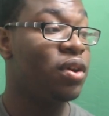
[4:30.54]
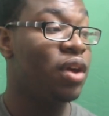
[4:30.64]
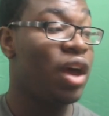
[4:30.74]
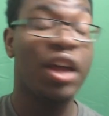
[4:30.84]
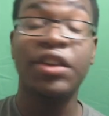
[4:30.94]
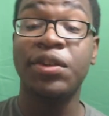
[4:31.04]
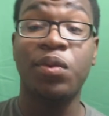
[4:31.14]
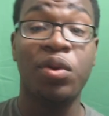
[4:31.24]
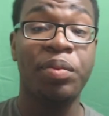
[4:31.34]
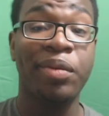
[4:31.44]
I just
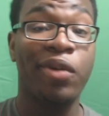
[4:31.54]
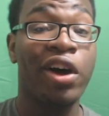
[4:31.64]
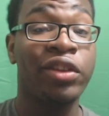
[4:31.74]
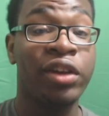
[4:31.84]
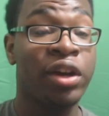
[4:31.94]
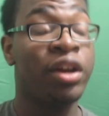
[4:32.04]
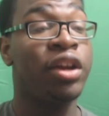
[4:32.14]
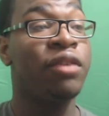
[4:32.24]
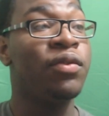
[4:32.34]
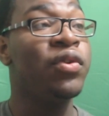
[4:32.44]
want people out there,
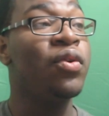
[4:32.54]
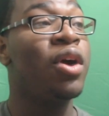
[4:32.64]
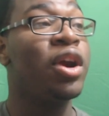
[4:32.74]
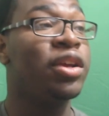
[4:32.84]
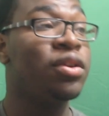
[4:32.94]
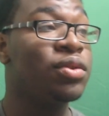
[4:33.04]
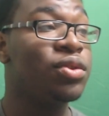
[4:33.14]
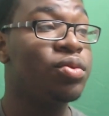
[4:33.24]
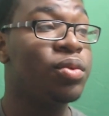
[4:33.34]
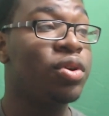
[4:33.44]
if you are a
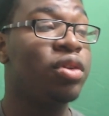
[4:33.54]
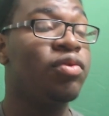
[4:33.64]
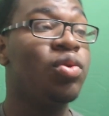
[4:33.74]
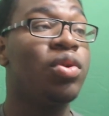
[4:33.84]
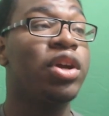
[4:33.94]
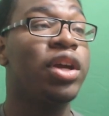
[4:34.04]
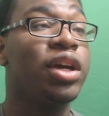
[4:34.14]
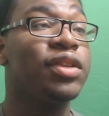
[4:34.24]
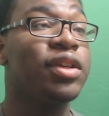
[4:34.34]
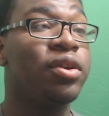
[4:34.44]
YouTuber, if you are a
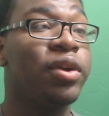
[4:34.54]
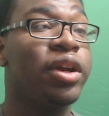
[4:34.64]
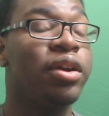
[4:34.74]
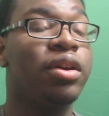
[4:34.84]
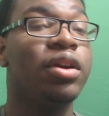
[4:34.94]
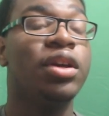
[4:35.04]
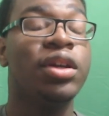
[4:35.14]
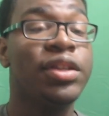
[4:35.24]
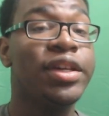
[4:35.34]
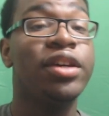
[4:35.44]
content creator,
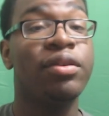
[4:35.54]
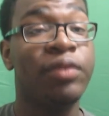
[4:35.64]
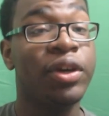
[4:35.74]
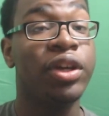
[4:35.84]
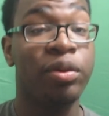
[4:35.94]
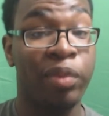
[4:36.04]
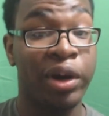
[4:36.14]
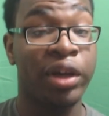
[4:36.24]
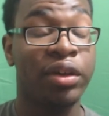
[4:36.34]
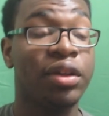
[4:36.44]
take a fucking
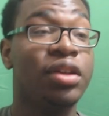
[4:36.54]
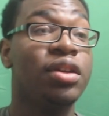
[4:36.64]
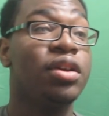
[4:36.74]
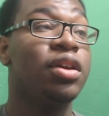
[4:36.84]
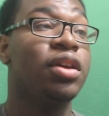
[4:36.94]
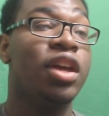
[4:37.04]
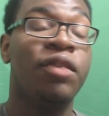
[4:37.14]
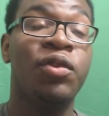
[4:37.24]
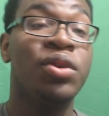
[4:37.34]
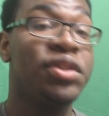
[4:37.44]
break.
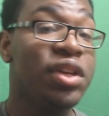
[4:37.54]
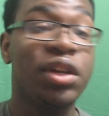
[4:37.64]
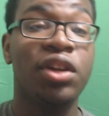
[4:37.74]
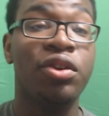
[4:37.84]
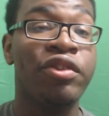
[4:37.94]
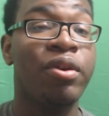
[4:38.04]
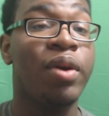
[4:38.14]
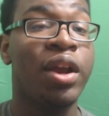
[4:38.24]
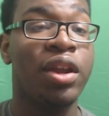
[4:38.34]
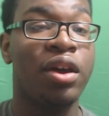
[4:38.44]
If you're sitting in your chair
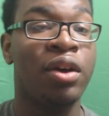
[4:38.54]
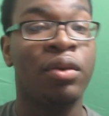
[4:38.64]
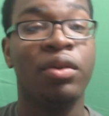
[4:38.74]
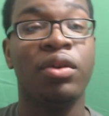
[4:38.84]
right now,